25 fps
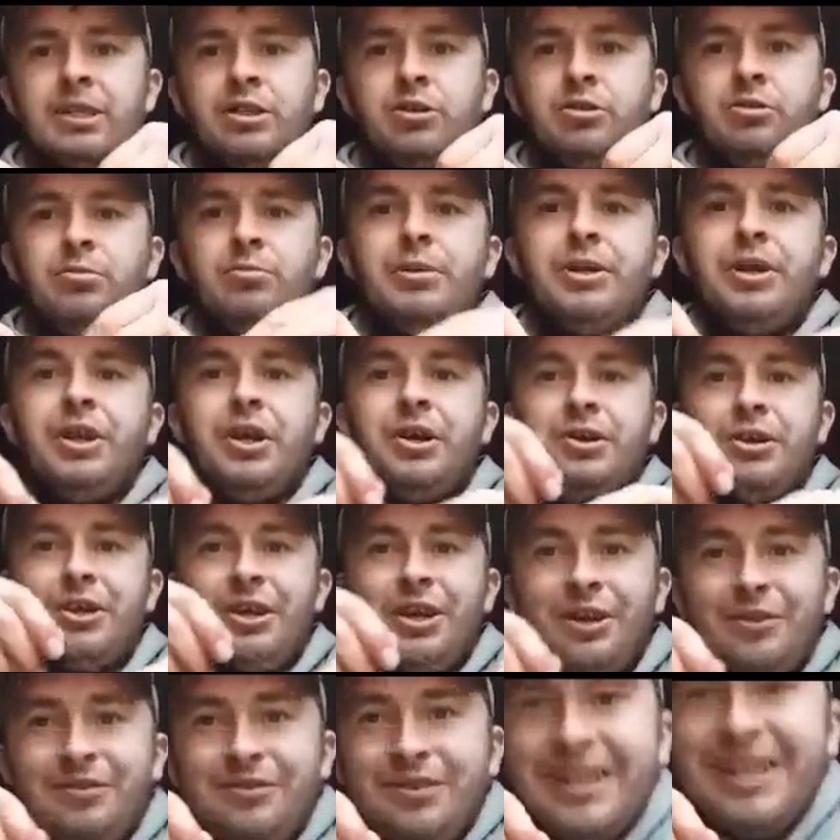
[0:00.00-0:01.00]
It's called
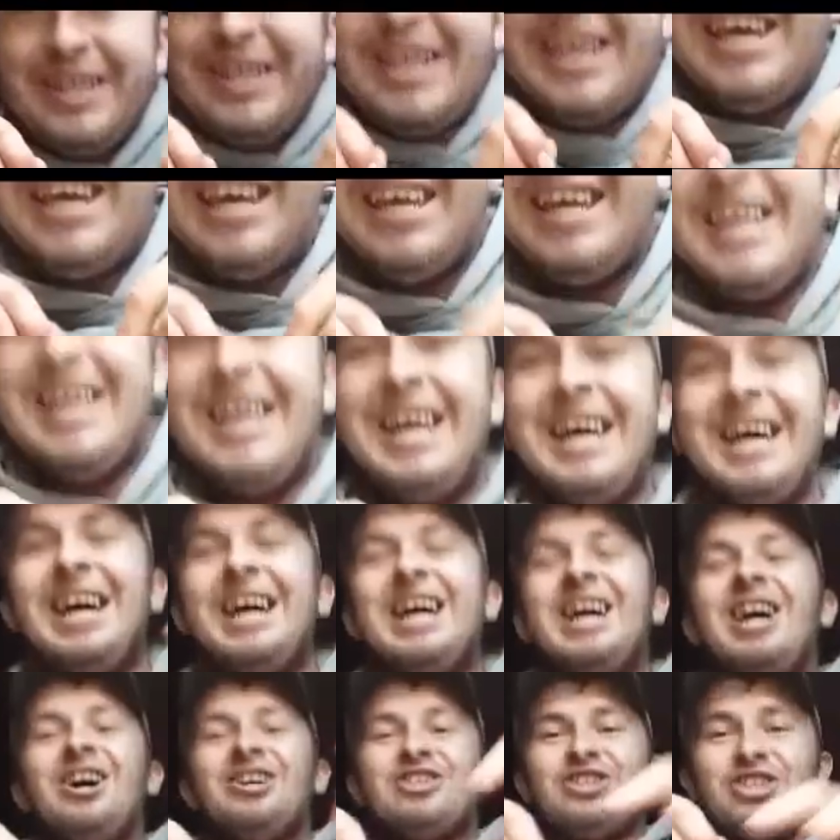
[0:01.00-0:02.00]
Pinocchio rig.
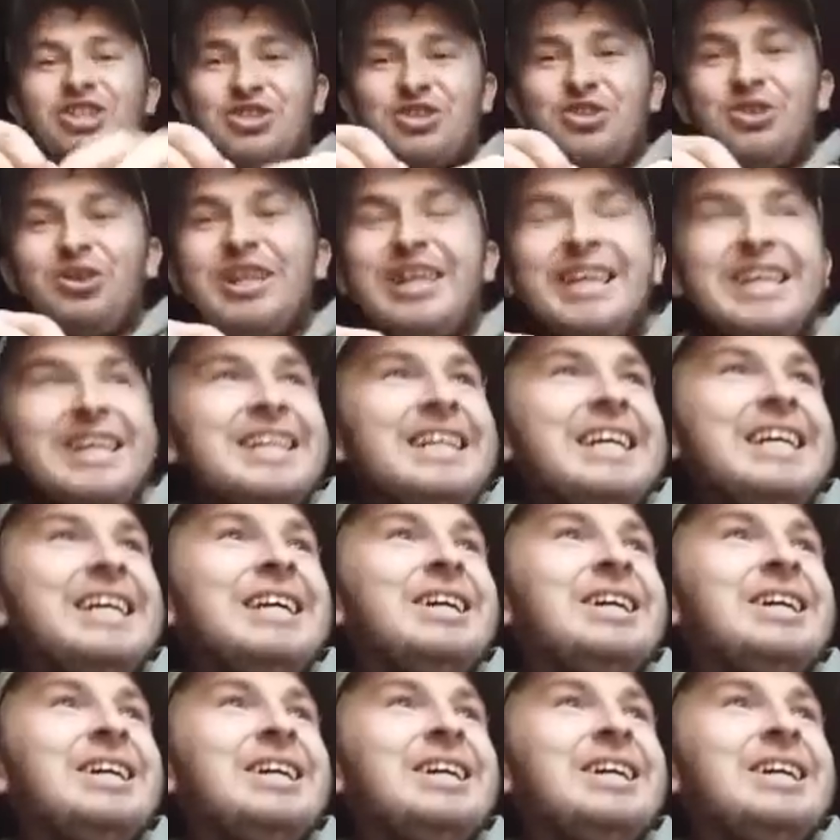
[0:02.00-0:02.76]
Just got it in.